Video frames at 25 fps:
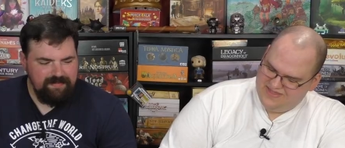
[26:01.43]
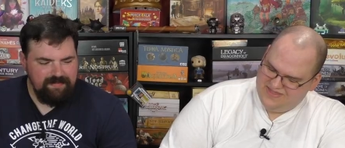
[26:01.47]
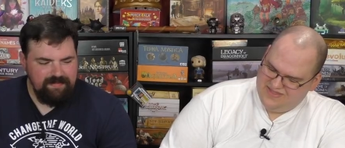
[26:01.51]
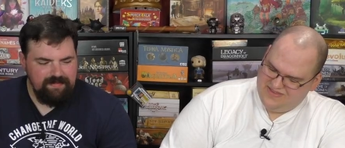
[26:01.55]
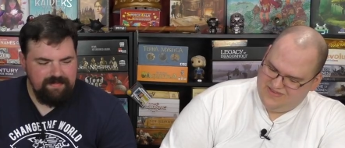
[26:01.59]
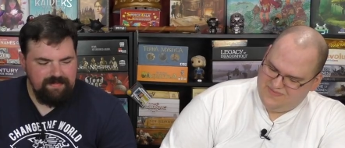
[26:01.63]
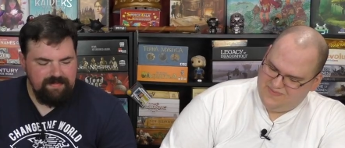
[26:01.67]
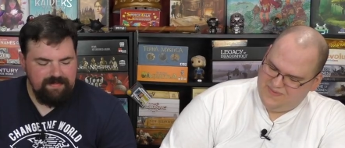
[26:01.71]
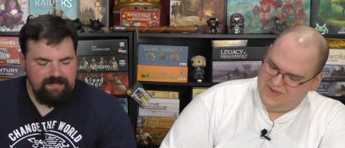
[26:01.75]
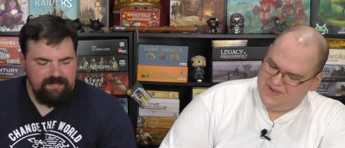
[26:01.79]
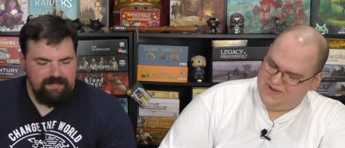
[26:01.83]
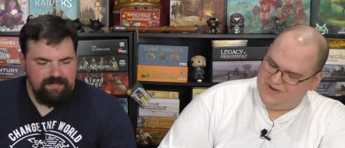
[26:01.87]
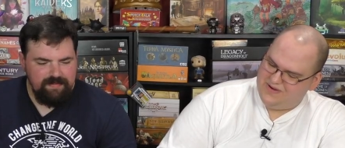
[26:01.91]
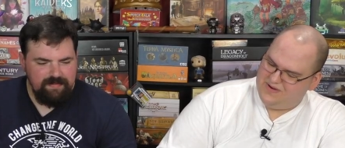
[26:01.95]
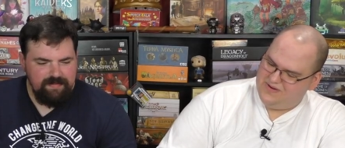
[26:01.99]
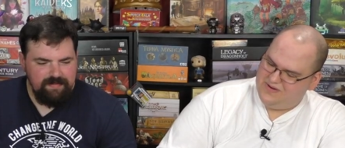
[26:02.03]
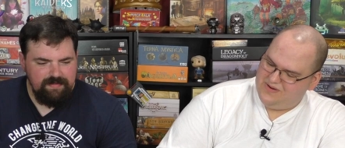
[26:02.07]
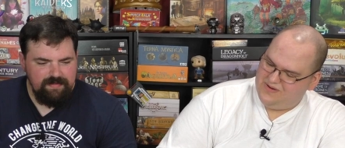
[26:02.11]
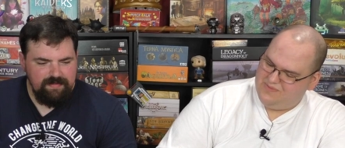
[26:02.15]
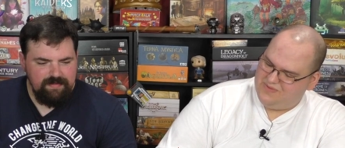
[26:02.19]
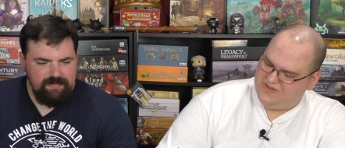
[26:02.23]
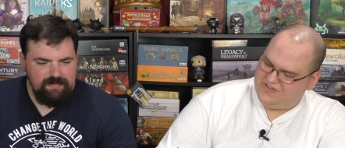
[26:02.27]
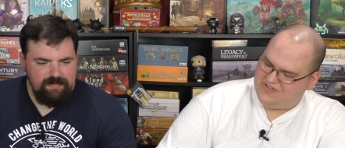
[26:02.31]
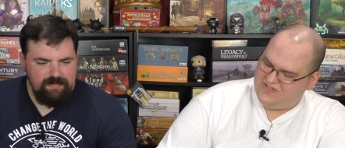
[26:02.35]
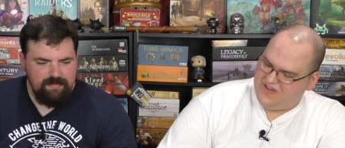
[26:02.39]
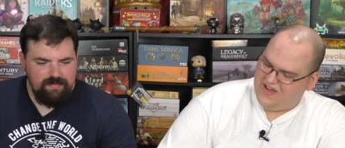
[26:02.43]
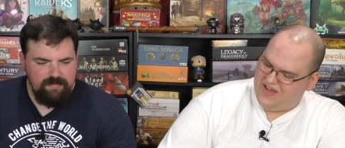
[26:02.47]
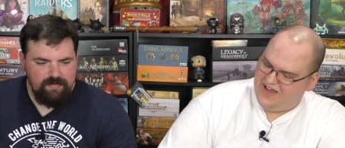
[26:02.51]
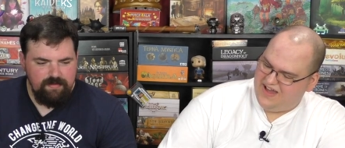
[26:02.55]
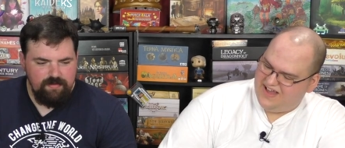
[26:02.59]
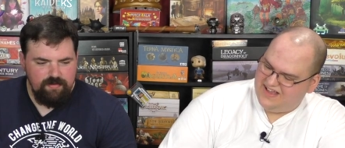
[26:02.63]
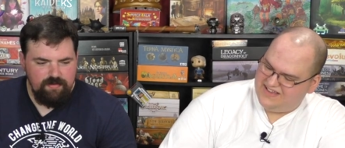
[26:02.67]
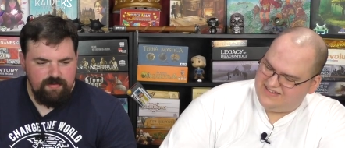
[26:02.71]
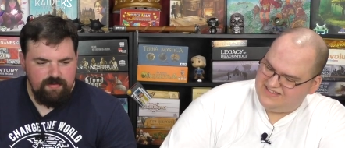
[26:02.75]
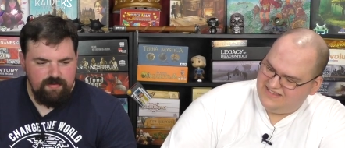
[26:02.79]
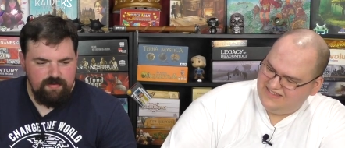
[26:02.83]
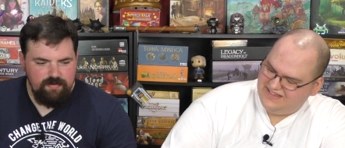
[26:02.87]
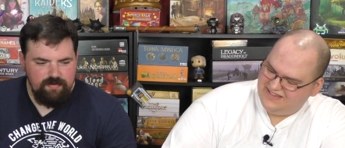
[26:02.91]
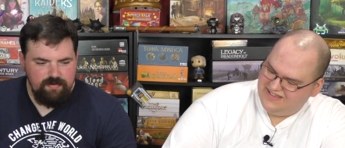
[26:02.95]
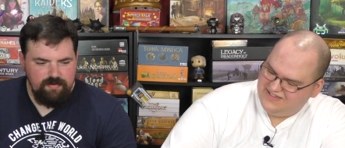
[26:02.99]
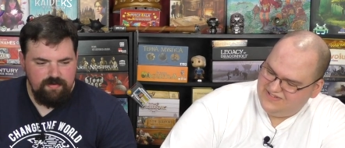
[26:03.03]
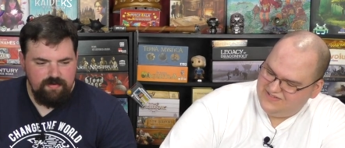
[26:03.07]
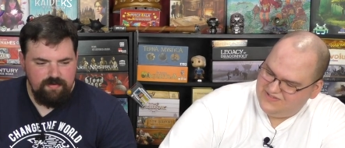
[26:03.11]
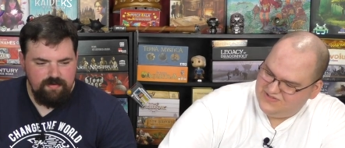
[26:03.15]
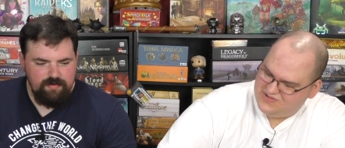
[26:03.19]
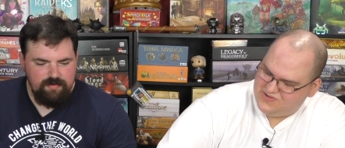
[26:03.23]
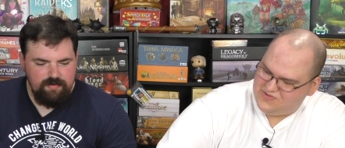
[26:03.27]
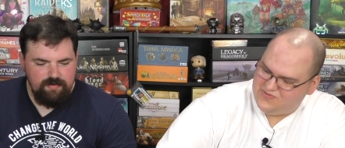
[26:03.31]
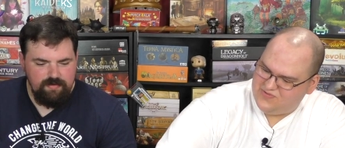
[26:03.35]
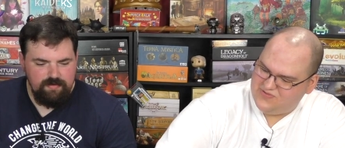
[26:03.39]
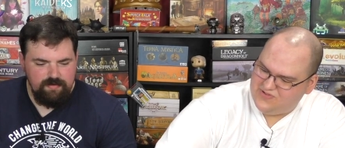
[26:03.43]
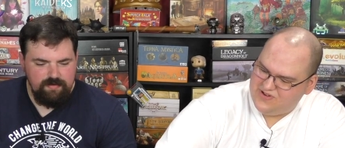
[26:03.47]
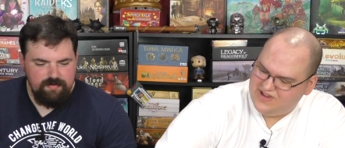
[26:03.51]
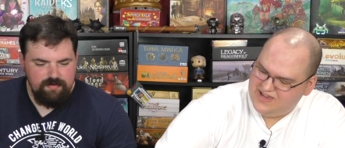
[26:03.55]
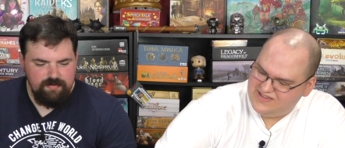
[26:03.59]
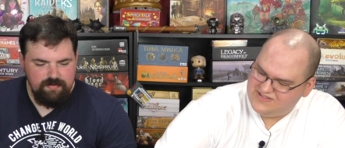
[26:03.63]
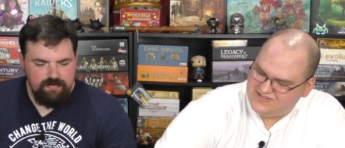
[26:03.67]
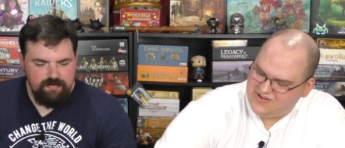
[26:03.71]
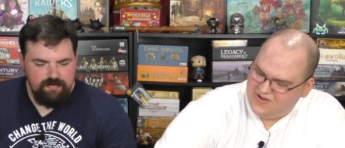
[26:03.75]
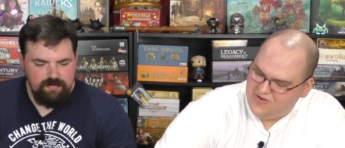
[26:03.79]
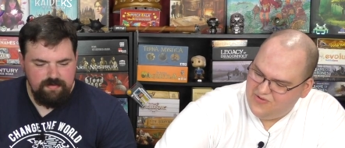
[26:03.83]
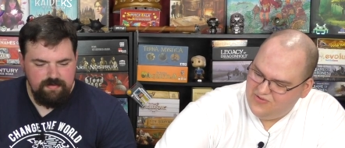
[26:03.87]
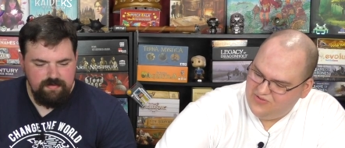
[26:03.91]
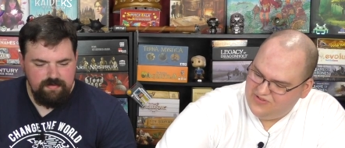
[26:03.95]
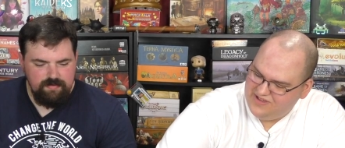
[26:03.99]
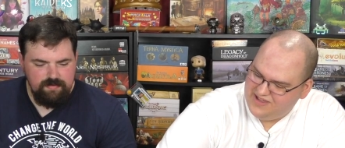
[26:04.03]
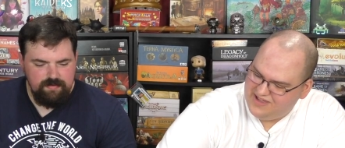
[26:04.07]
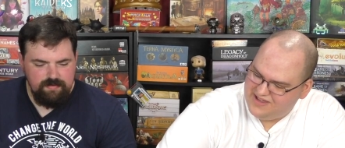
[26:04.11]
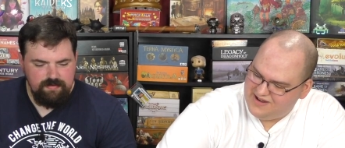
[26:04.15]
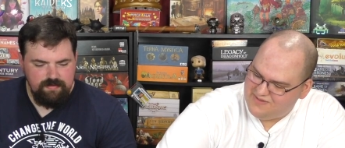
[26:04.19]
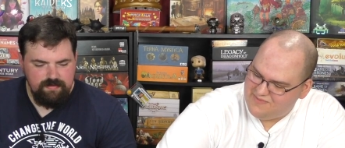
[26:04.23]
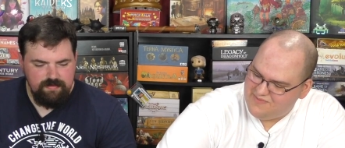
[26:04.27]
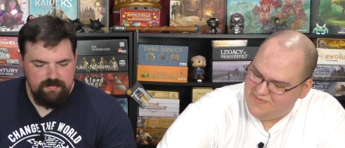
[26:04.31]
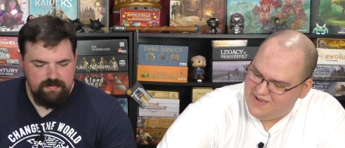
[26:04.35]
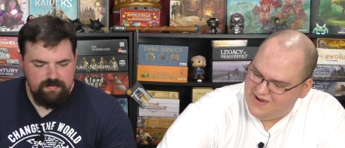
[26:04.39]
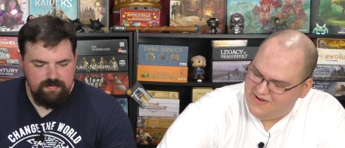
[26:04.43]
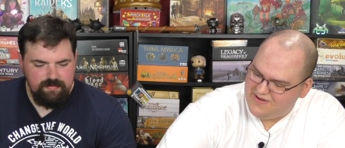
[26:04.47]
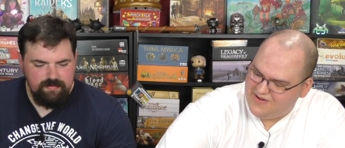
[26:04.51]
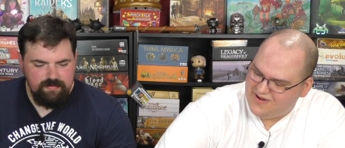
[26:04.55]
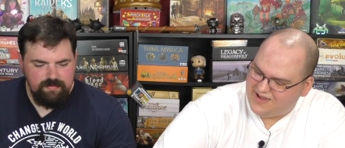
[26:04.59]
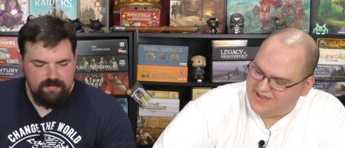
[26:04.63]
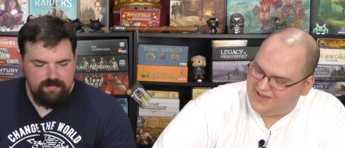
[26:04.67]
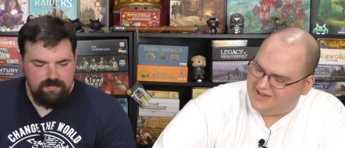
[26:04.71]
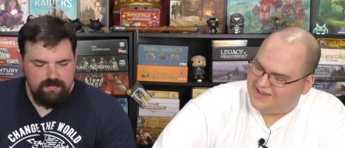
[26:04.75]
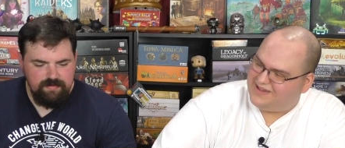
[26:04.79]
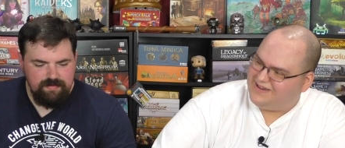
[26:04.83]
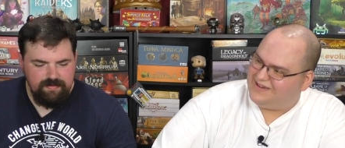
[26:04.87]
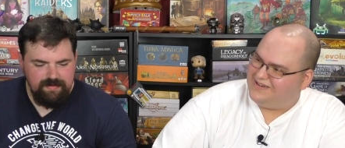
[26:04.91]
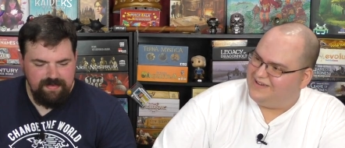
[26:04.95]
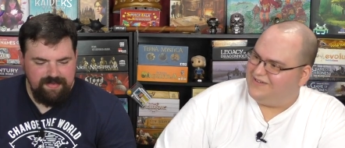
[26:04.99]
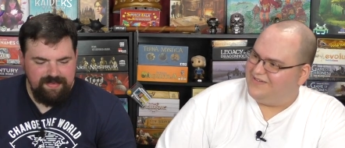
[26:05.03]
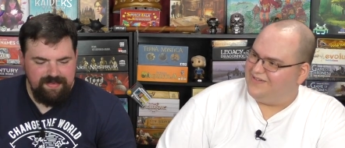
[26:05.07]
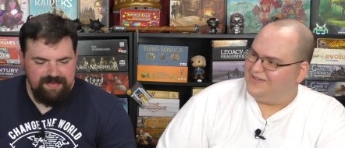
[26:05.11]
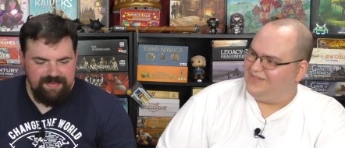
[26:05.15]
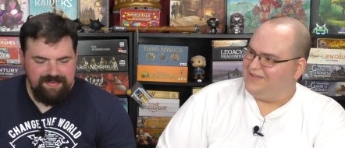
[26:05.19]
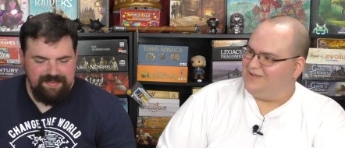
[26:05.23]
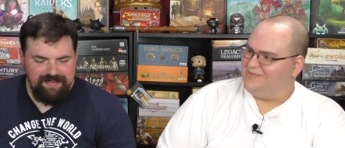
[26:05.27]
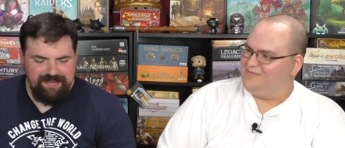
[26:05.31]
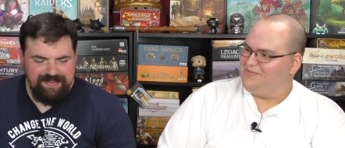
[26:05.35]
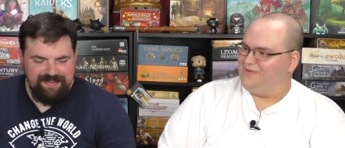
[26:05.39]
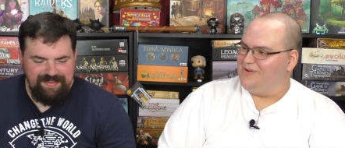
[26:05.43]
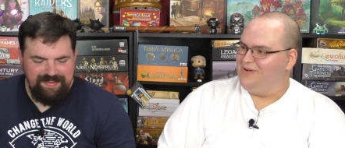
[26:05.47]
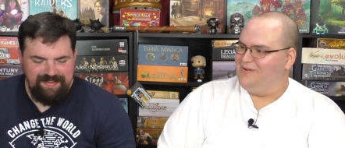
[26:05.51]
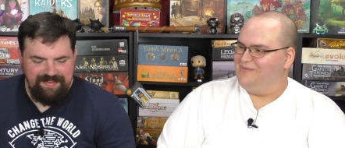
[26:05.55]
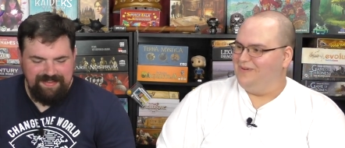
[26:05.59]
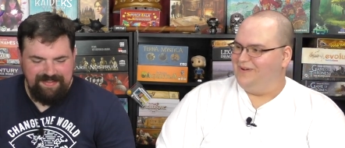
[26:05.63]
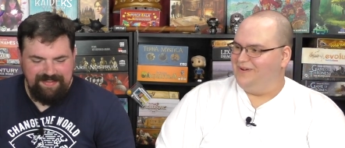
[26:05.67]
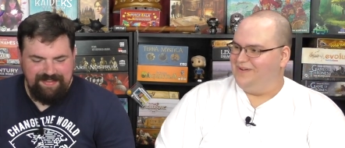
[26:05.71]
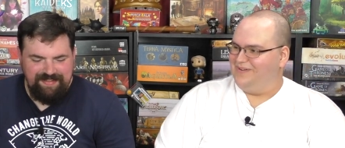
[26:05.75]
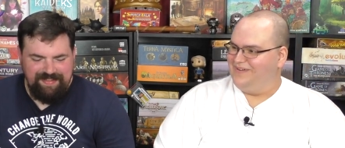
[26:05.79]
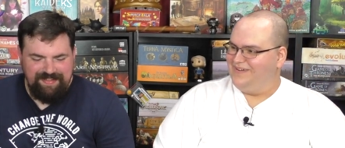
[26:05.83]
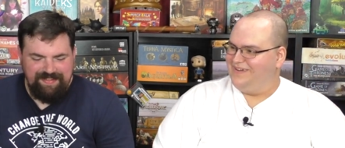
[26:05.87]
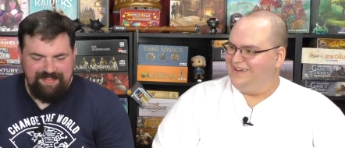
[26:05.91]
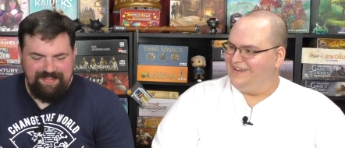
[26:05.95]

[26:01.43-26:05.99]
Speaker 1: The speaker must constantly use the phrase only in America during their promo.